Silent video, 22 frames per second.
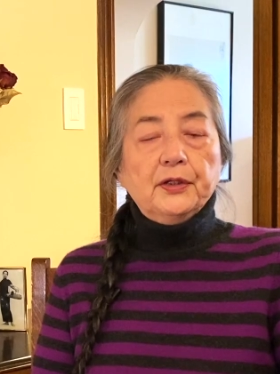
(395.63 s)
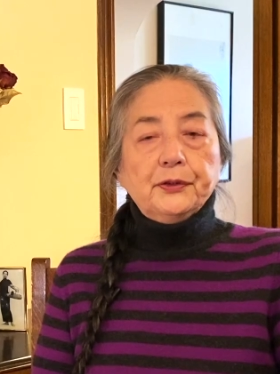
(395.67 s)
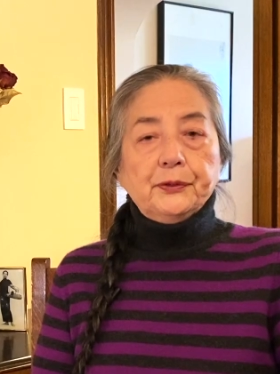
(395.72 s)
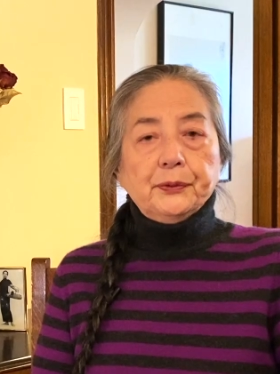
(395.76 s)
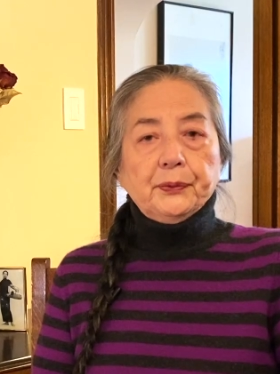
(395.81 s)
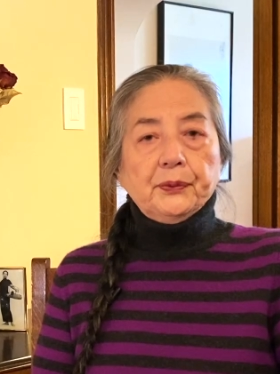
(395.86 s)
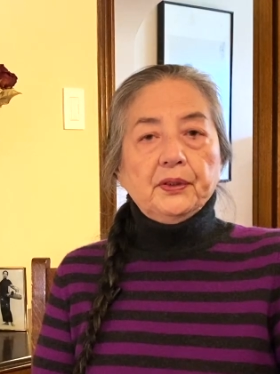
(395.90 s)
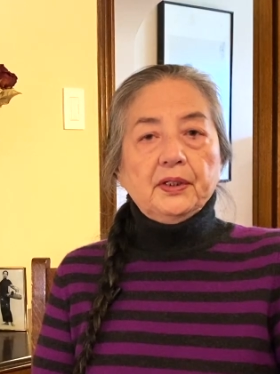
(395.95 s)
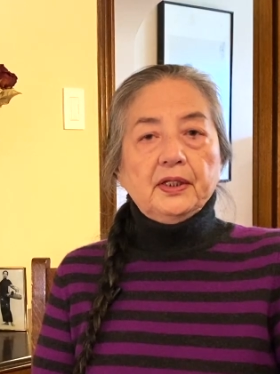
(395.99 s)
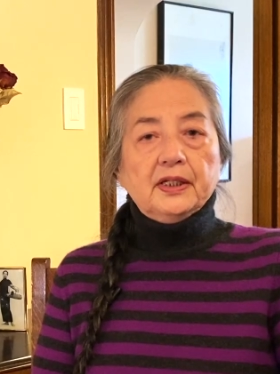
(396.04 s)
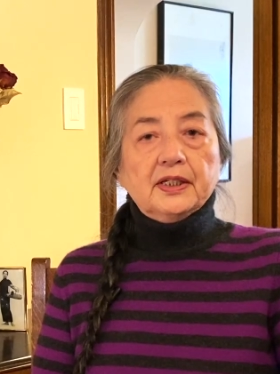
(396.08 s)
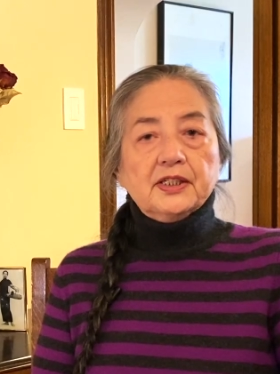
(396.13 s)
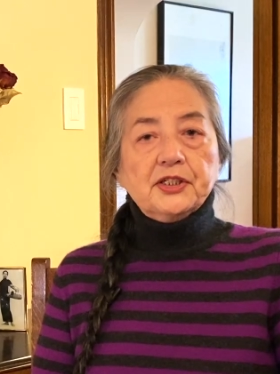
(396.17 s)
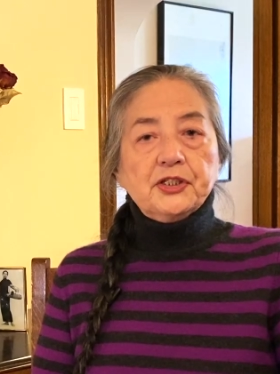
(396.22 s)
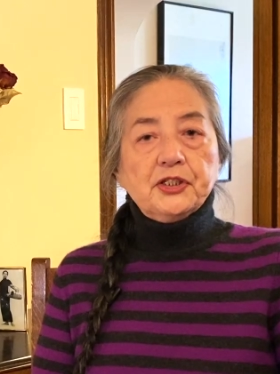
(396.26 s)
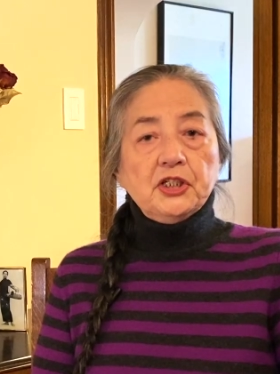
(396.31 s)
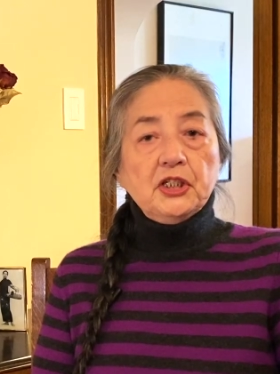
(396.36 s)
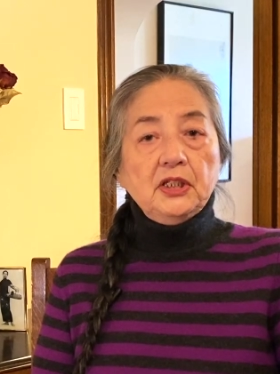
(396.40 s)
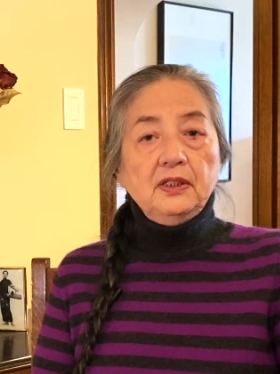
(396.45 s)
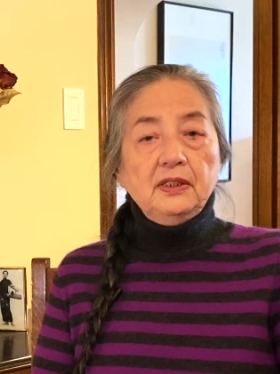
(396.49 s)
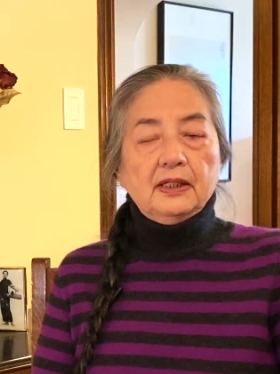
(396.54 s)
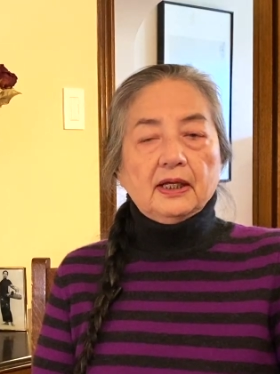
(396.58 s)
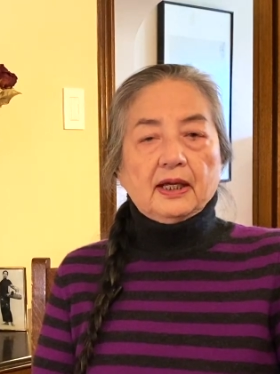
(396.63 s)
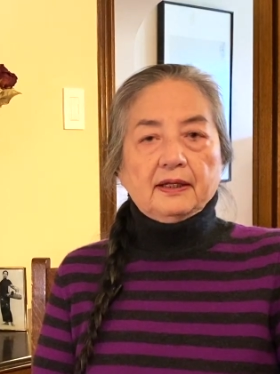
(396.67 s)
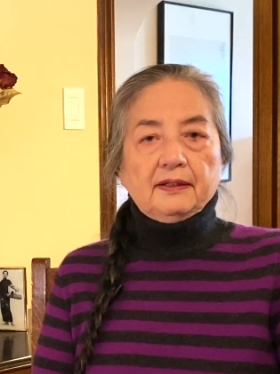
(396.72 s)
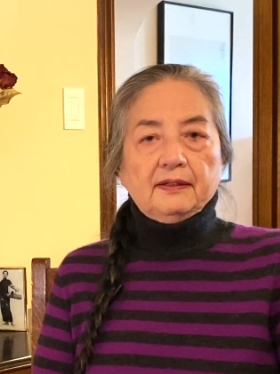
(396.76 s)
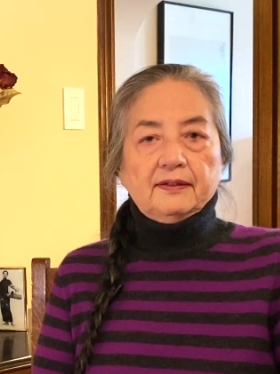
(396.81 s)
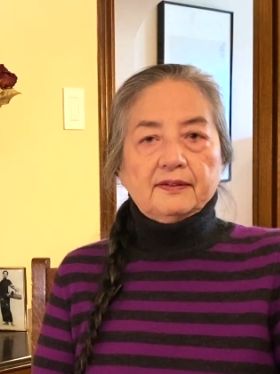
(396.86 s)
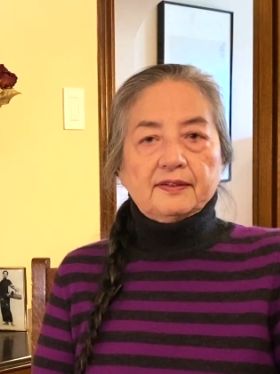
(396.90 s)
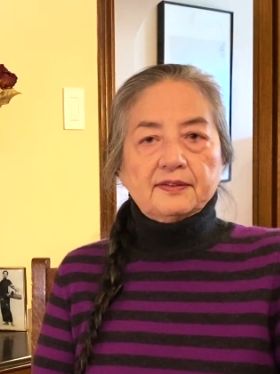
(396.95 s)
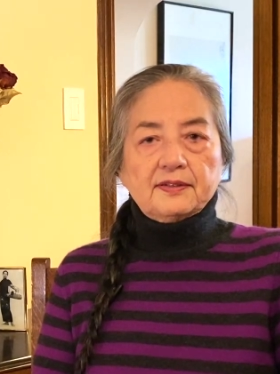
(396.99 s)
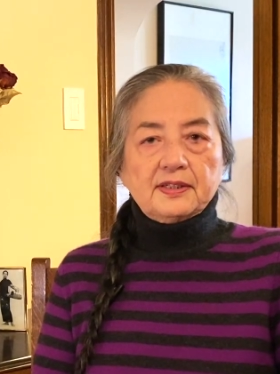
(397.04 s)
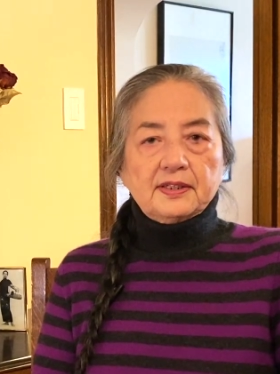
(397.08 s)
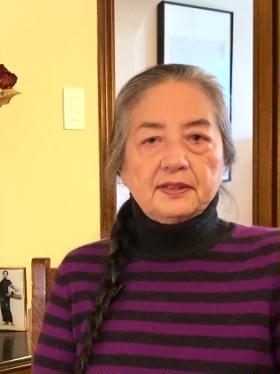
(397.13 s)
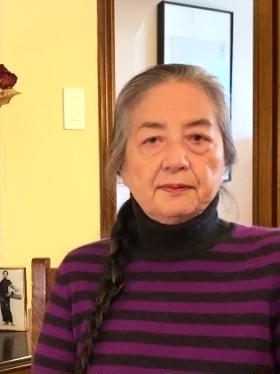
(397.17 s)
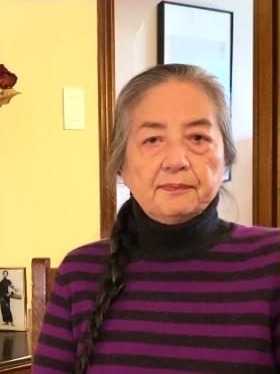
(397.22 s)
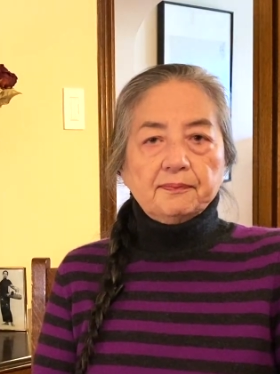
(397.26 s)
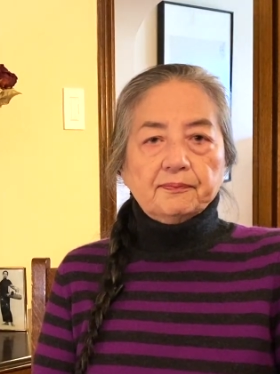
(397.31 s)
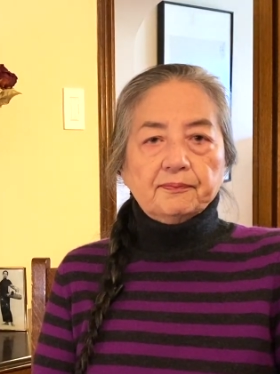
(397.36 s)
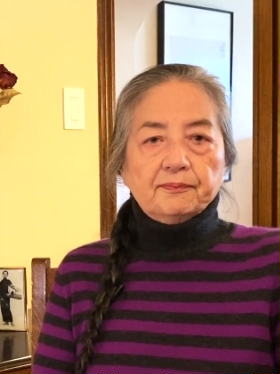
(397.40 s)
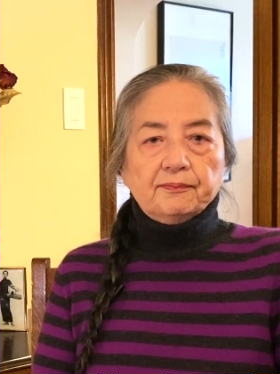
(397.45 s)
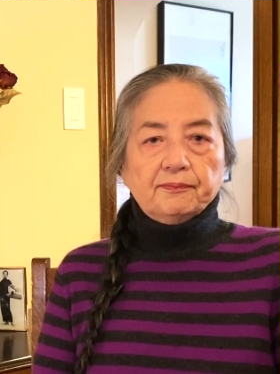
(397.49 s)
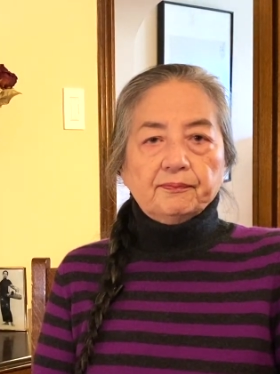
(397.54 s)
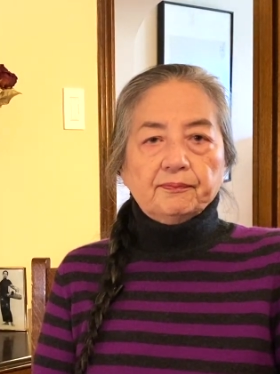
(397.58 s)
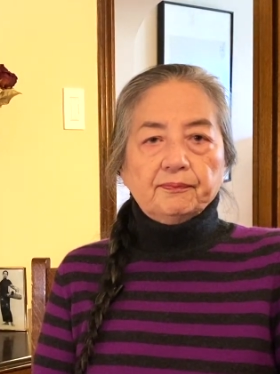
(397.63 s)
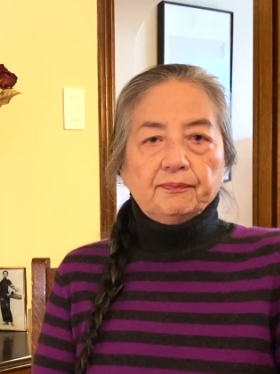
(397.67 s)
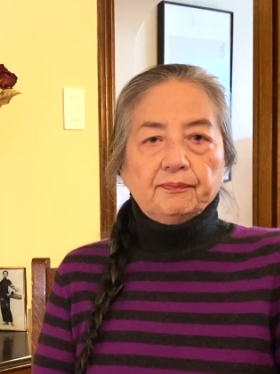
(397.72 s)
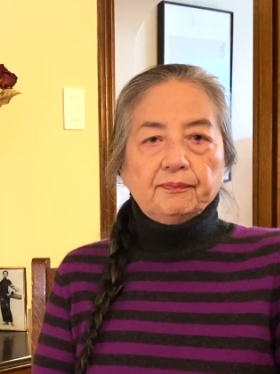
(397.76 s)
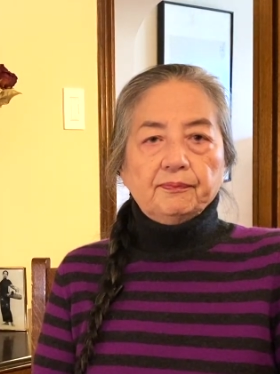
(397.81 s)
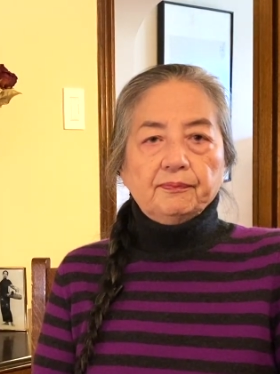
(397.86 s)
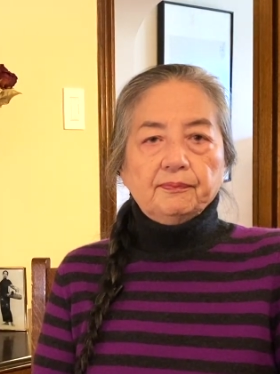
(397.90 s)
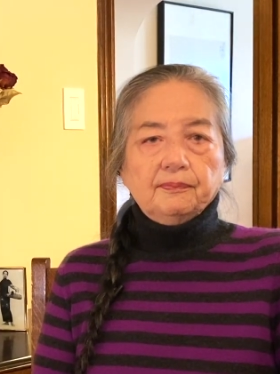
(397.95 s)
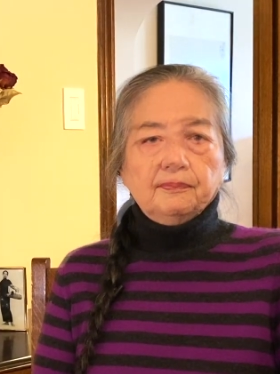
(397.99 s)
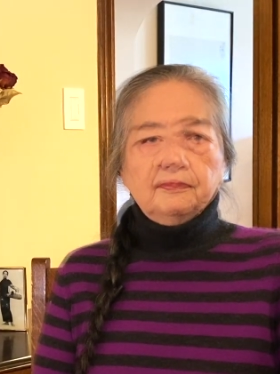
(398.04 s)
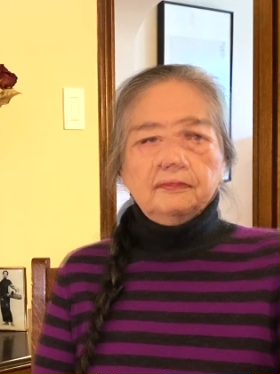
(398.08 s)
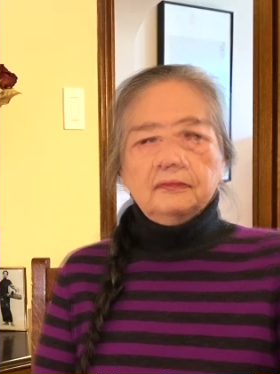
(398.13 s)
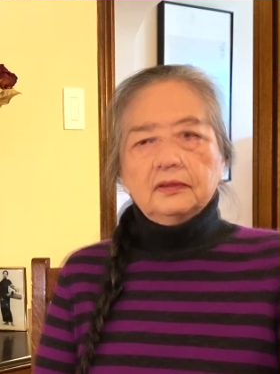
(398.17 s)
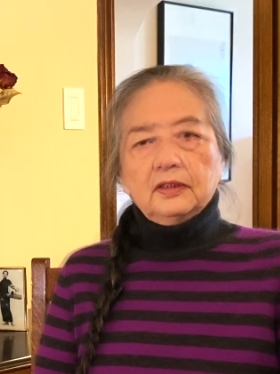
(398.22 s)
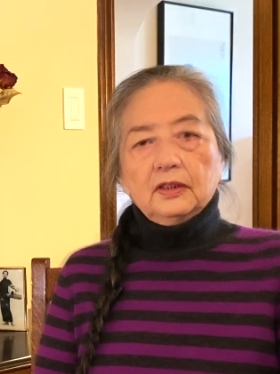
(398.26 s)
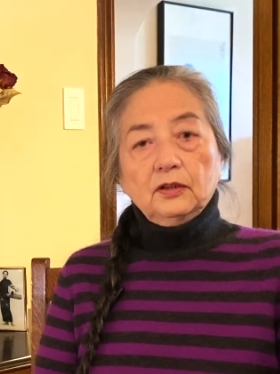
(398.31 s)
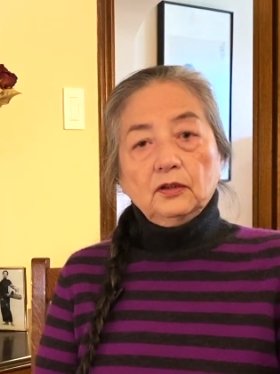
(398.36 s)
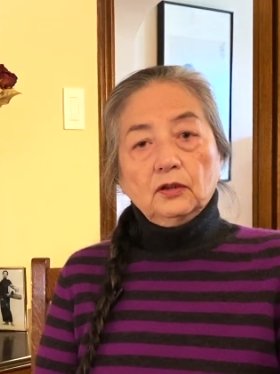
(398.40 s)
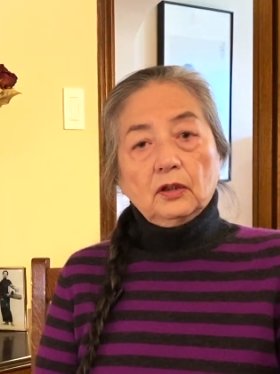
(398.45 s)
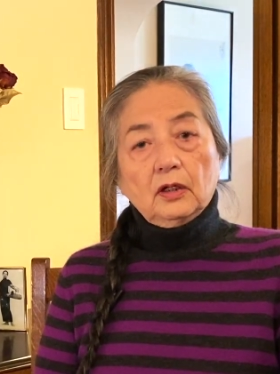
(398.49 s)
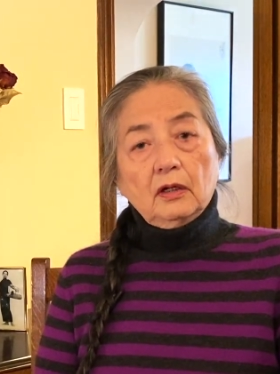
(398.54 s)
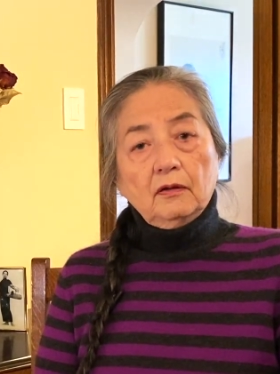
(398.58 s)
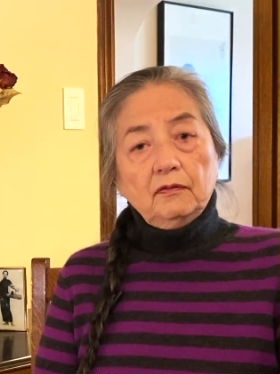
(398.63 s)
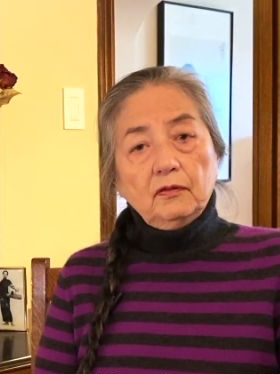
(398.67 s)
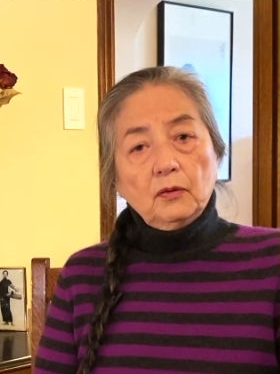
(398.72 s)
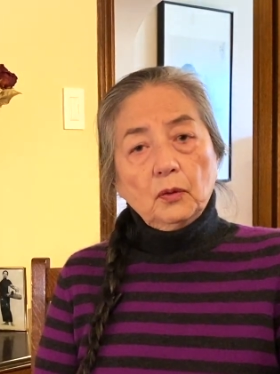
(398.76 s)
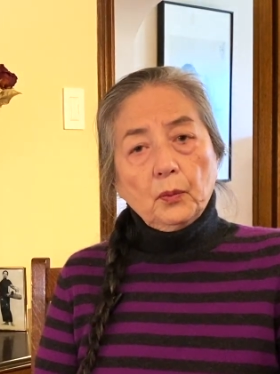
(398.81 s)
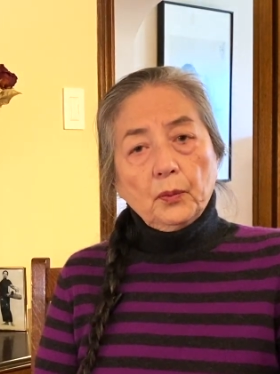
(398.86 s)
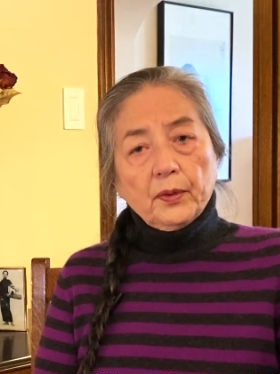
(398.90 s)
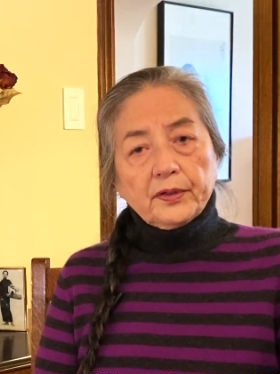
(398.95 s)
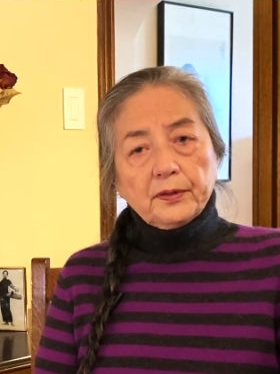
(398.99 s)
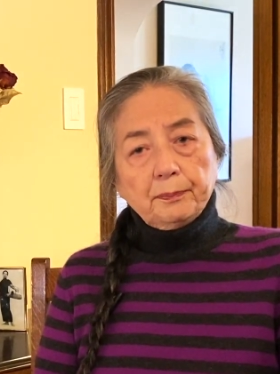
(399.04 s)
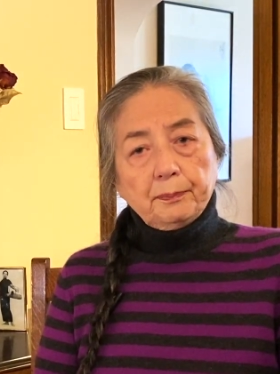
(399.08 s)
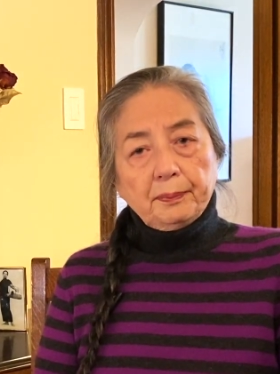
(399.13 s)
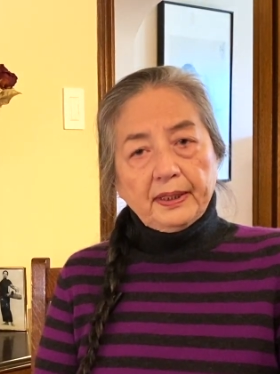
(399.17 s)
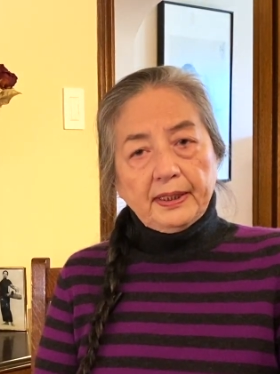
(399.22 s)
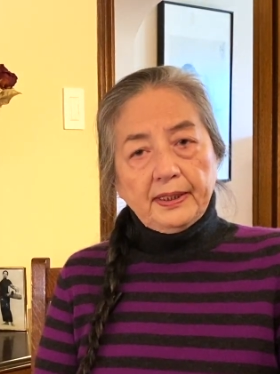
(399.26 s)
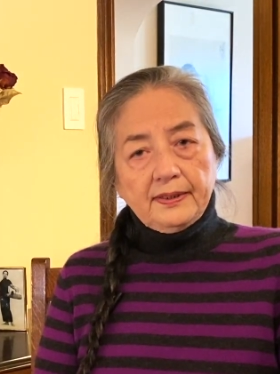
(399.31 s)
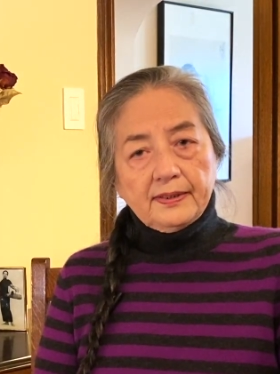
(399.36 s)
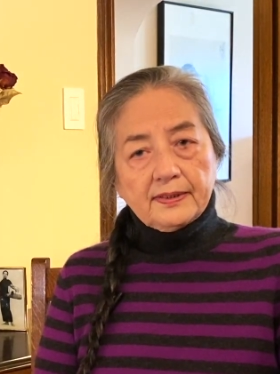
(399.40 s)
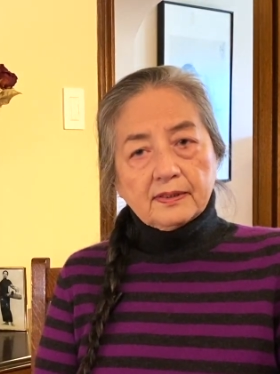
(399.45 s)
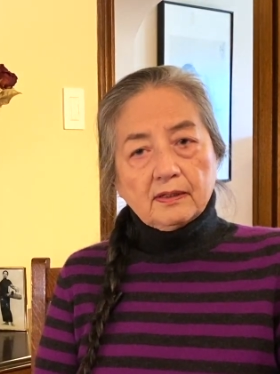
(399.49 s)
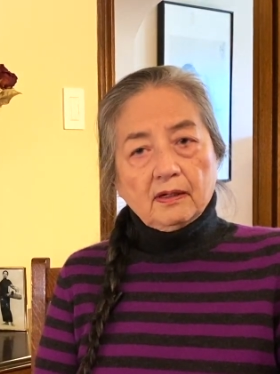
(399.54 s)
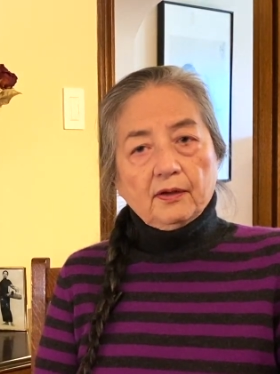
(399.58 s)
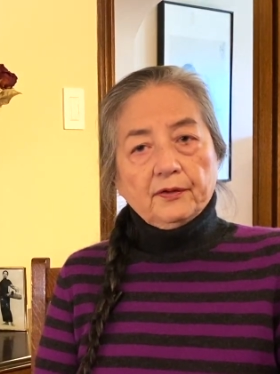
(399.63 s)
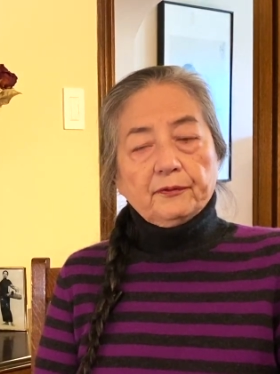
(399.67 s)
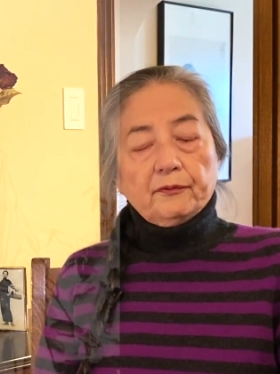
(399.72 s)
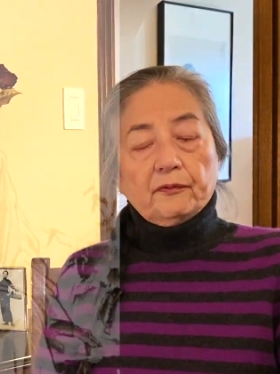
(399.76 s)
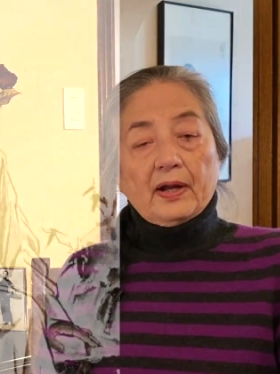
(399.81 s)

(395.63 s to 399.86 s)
during the Qing dynasty. The novel was based on